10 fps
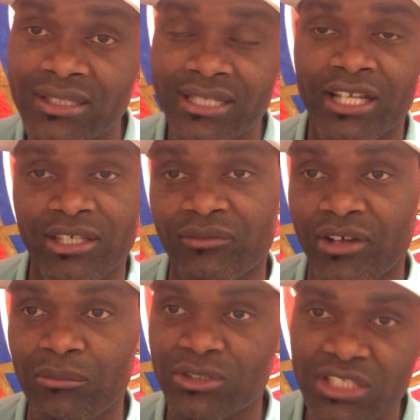Thank you
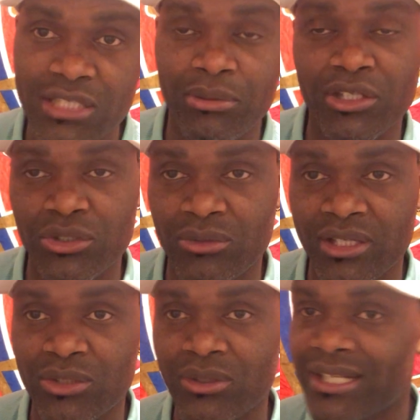very much. Keep on doing what
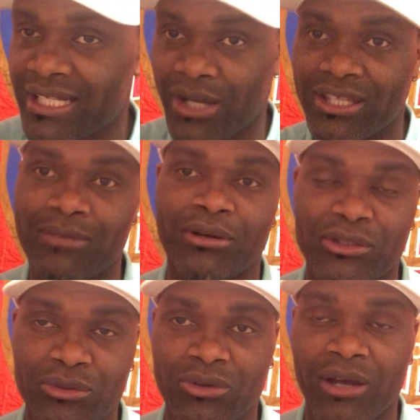you're doing, and I'll keep on
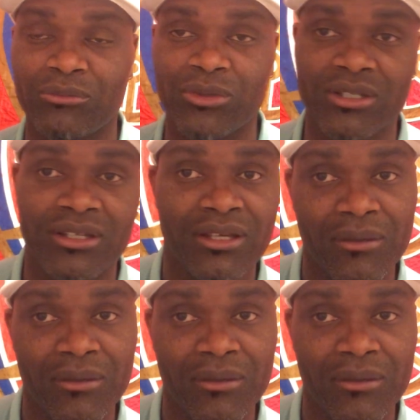doing what I'm doing.